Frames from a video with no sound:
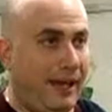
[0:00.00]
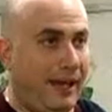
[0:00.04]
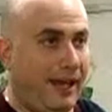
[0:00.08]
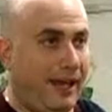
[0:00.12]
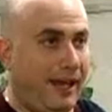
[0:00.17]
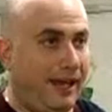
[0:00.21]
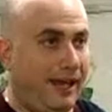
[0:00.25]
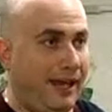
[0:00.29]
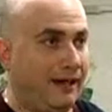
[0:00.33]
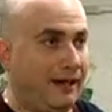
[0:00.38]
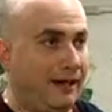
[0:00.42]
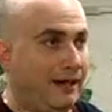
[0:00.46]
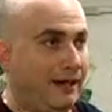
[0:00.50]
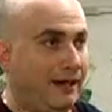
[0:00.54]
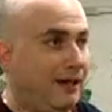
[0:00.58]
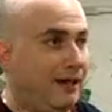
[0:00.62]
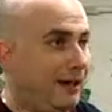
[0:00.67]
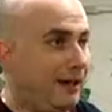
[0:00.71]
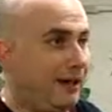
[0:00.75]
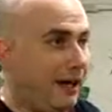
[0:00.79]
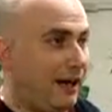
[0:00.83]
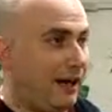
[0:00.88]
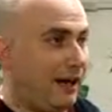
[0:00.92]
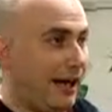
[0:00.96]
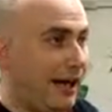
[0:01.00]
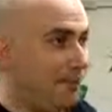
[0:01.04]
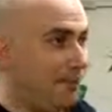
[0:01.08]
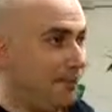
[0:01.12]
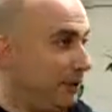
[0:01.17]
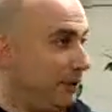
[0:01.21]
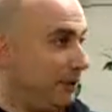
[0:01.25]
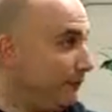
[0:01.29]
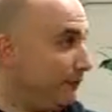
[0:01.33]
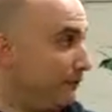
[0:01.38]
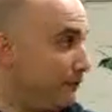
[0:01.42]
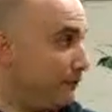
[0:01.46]
And I
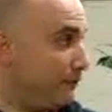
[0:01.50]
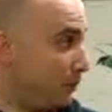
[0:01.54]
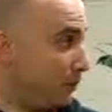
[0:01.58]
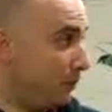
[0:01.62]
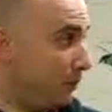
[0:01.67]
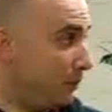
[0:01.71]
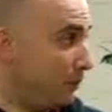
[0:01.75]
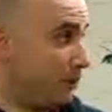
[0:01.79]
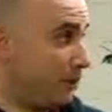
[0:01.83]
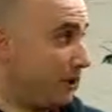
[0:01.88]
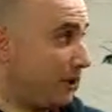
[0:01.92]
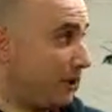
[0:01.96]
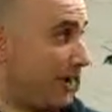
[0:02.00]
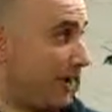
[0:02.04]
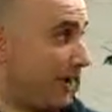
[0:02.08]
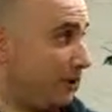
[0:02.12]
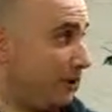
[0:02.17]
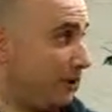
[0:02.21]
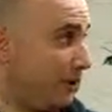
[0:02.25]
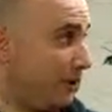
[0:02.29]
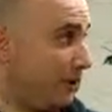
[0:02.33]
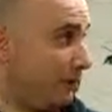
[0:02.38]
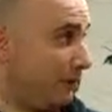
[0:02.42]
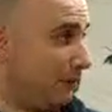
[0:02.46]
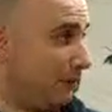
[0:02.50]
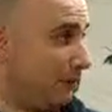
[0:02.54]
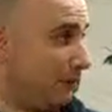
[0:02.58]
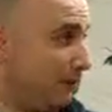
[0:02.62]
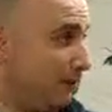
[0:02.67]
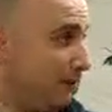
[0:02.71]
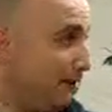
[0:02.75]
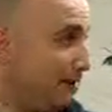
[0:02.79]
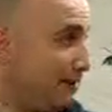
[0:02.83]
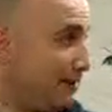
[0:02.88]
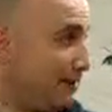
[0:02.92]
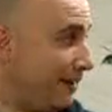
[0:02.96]
believe the school should have their rights
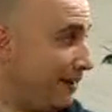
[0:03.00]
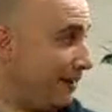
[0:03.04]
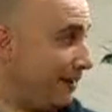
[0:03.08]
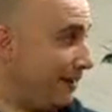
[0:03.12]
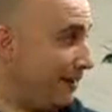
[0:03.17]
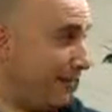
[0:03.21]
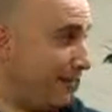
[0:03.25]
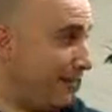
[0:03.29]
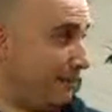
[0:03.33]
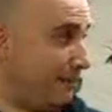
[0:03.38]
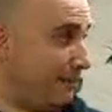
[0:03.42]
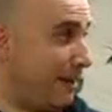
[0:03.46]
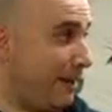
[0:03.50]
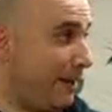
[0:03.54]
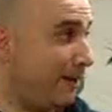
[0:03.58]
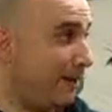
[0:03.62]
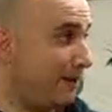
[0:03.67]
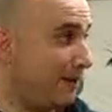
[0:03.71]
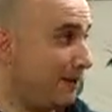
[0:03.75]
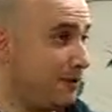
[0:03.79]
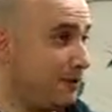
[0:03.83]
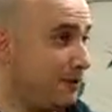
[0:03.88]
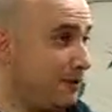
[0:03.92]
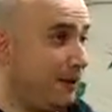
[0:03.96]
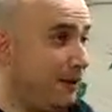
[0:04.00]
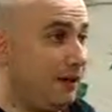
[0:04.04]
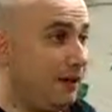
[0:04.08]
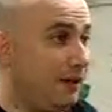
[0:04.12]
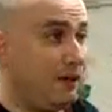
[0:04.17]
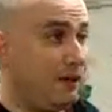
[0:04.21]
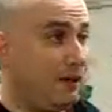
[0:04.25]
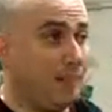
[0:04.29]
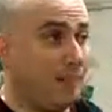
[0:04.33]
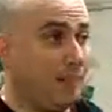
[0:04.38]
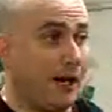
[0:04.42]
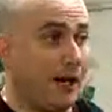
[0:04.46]
to send their emails,
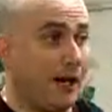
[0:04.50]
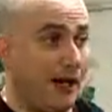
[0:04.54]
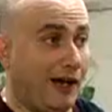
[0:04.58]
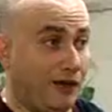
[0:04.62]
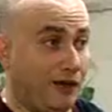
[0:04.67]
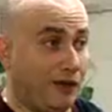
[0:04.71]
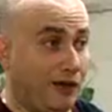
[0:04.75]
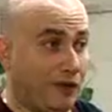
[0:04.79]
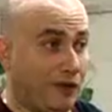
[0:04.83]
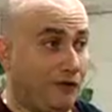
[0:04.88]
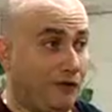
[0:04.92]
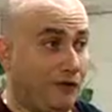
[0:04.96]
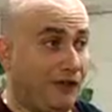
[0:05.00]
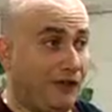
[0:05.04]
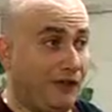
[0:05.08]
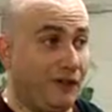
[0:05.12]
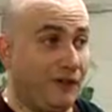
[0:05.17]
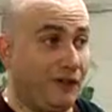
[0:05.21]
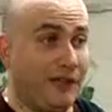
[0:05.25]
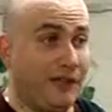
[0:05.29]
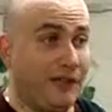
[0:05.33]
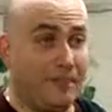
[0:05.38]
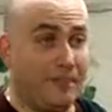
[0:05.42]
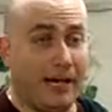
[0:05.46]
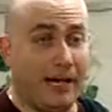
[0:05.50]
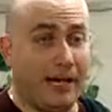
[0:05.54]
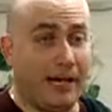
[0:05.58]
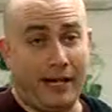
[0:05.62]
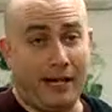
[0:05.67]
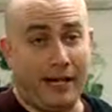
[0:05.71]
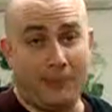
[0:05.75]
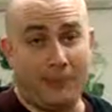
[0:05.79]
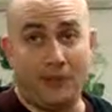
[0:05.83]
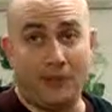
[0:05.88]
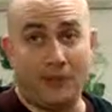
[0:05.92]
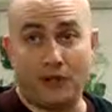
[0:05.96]
but I also feel that my
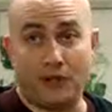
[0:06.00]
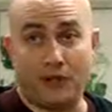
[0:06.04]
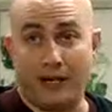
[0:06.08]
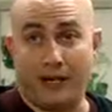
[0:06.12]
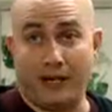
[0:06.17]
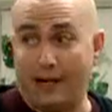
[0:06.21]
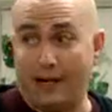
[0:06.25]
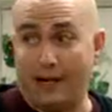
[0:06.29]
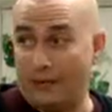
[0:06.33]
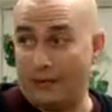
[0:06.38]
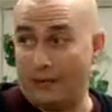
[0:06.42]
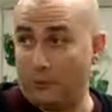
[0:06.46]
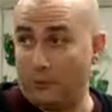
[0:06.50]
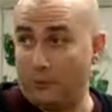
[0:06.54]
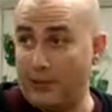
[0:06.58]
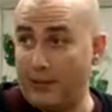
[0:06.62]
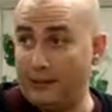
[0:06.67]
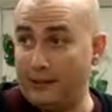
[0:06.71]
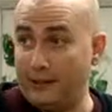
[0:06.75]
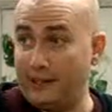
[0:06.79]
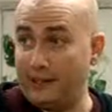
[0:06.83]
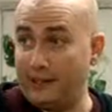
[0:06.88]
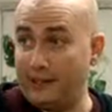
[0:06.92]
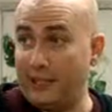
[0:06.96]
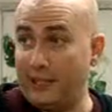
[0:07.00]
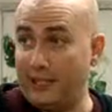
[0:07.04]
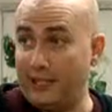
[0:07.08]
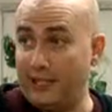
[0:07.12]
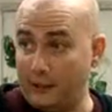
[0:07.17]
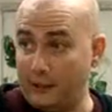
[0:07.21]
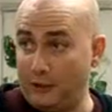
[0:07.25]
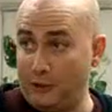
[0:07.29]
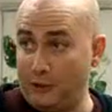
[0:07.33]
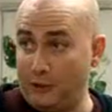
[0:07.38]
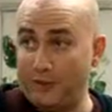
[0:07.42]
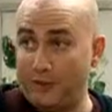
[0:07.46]
neighbor should have the right to be
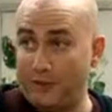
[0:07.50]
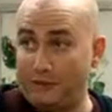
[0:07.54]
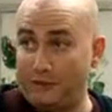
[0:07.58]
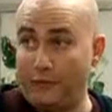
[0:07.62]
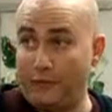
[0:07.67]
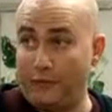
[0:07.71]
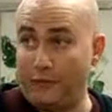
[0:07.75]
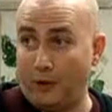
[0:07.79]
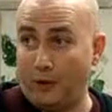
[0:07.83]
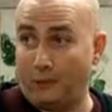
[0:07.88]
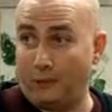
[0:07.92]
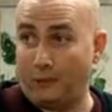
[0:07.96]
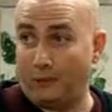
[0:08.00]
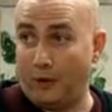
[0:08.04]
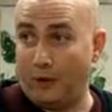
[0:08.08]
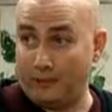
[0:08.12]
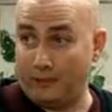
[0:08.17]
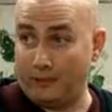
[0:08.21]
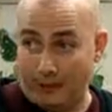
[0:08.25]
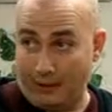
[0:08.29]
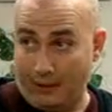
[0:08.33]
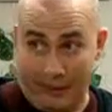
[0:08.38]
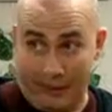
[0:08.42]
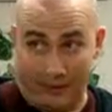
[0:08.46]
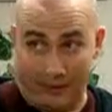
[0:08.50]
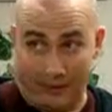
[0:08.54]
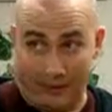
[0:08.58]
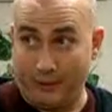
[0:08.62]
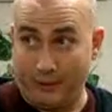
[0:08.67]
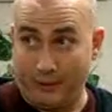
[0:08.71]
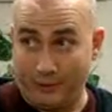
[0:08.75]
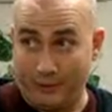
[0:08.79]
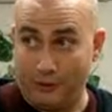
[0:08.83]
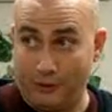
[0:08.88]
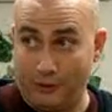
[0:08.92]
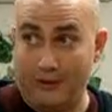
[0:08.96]
equally informed. And I
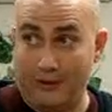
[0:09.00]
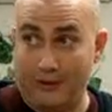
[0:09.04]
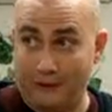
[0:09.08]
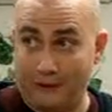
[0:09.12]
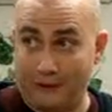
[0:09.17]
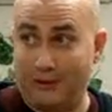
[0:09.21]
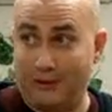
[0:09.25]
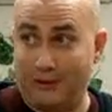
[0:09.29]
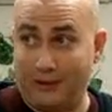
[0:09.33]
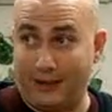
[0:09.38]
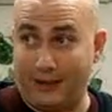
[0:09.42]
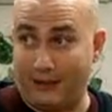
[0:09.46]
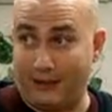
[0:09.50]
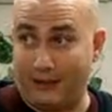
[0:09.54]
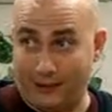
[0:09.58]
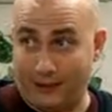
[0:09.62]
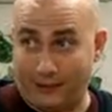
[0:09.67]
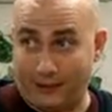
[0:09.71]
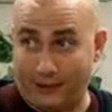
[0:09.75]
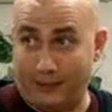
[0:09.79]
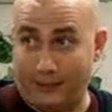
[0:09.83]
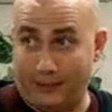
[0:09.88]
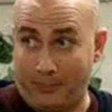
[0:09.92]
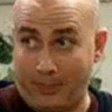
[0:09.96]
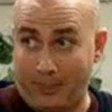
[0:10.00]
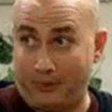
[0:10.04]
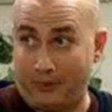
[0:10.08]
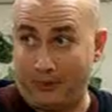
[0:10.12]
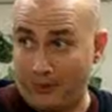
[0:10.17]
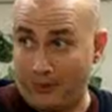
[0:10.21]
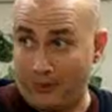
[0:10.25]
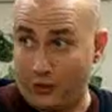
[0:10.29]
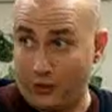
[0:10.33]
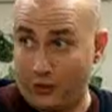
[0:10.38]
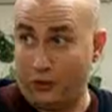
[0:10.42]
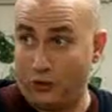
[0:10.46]
agree with you, Mr. Knickerbocker,
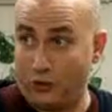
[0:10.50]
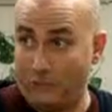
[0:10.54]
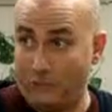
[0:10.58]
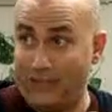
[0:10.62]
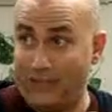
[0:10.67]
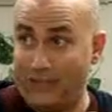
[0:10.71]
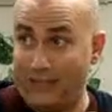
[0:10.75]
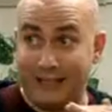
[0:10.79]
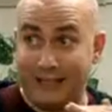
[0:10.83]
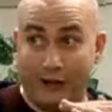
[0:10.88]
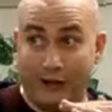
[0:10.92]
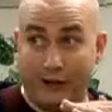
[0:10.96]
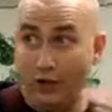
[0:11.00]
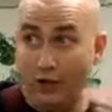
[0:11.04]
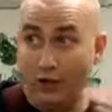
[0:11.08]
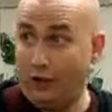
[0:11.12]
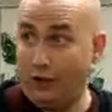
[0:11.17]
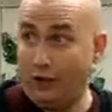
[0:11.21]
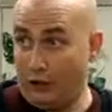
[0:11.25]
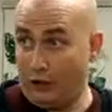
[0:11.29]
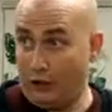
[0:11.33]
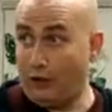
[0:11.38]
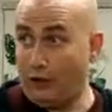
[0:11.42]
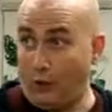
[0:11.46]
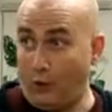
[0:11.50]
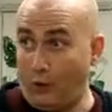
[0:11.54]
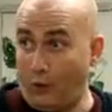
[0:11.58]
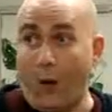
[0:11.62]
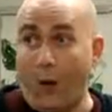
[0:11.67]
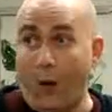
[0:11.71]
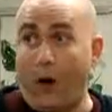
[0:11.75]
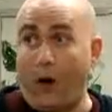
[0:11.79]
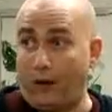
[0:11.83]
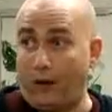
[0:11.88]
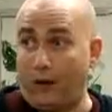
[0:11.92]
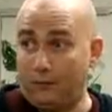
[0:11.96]
that it should be in
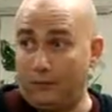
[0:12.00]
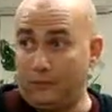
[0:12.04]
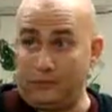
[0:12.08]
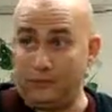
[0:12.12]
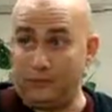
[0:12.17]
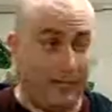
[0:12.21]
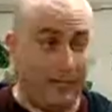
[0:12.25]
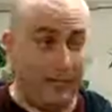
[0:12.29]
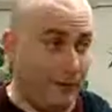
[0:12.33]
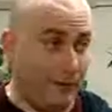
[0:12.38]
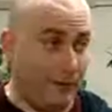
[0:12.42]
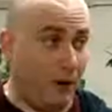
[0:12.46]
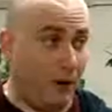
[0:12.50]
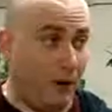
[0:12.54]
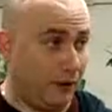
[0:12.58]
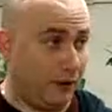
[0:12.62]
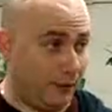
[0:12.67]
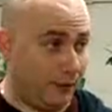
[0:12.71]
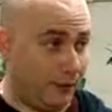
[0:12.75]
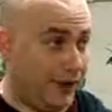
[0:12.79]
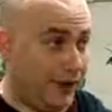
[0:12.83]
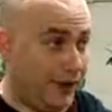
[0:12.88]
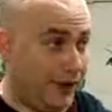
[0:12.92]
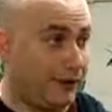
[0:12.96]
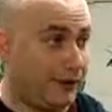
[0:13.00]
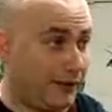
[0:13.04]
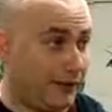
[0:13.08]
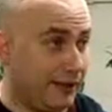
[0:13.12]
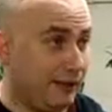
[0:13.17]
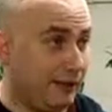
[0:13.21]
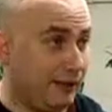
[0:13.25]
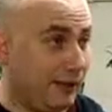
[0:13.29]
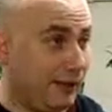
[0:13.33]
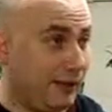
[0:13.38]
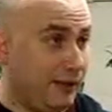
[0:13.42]
all, not all or nothing.